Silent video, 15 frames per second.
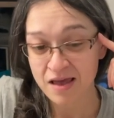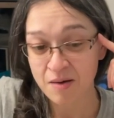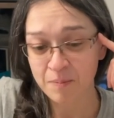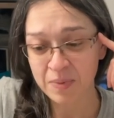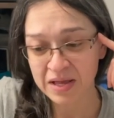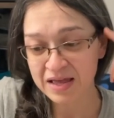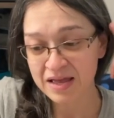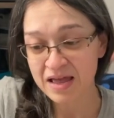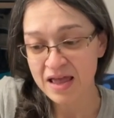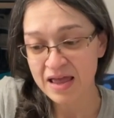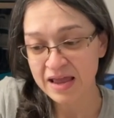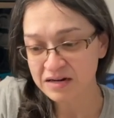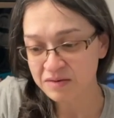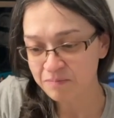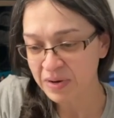But
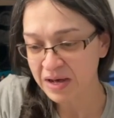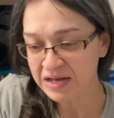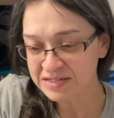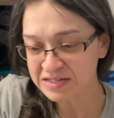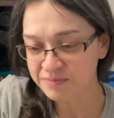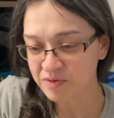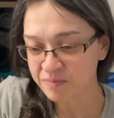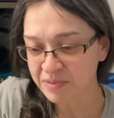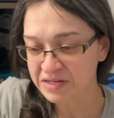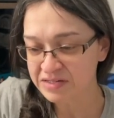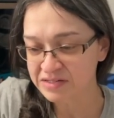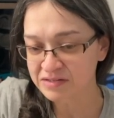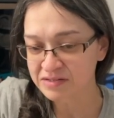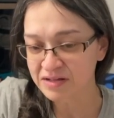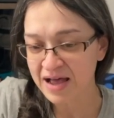an impossible
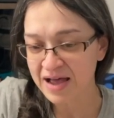puzzle,